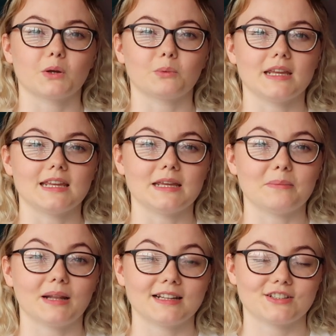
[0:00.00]
we
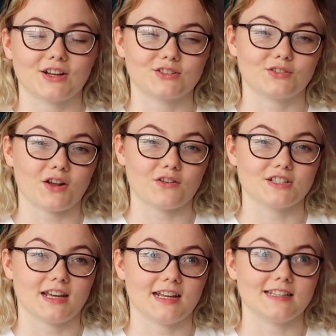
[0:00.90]
planned to go to
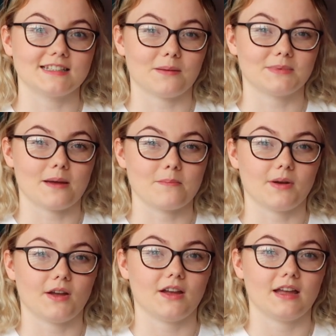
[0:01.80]
Florida in
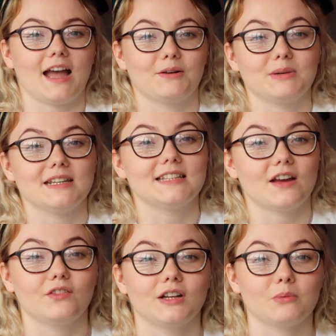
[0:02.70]
September and we
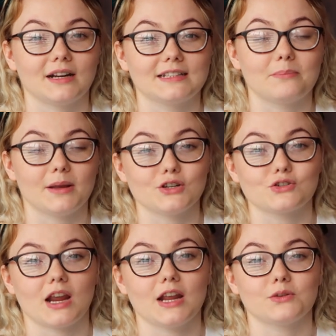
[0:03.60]
definitely wanted to pin
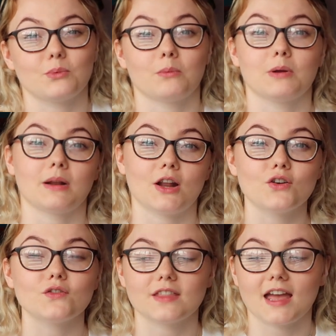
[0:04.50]
trade when we went
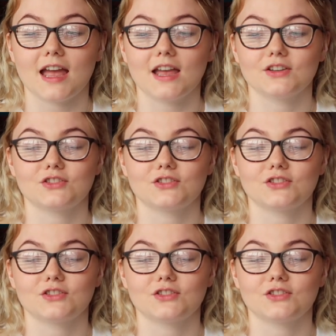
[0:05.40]
over there,